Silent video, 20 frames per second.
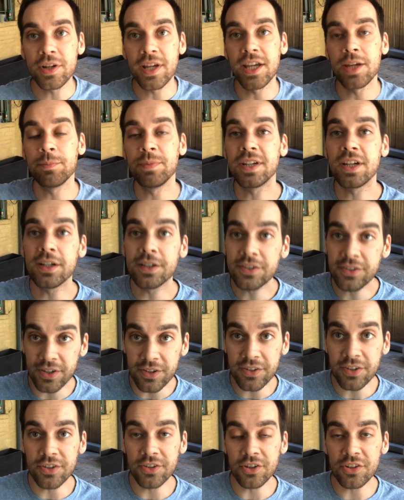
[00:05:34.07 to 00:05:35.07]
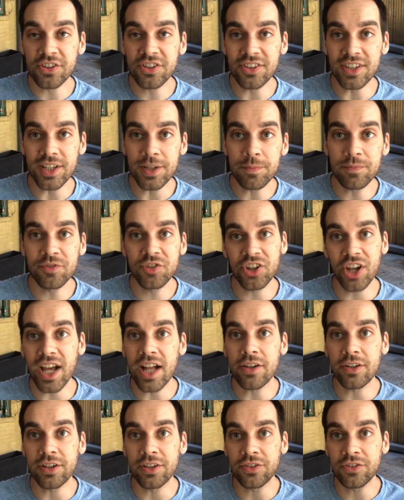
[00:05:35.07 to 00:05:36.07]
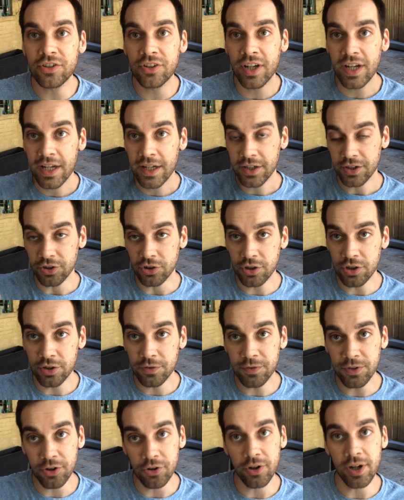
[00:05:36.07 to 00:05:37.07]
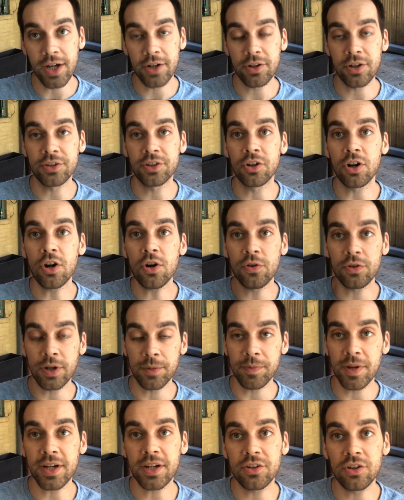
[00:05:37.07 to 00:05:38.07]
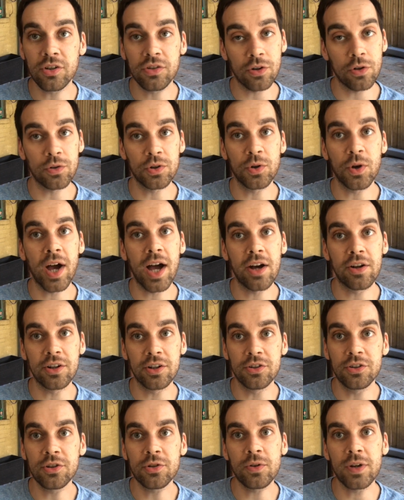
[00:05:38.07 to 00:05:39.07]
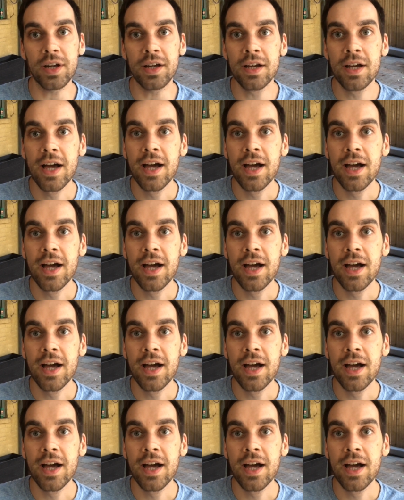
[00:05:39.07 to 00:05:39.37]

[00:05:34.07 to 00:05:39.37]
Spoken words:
and because this is our STEM challenge, you're going to figure it out on your own. I'm not going to show you how to do it.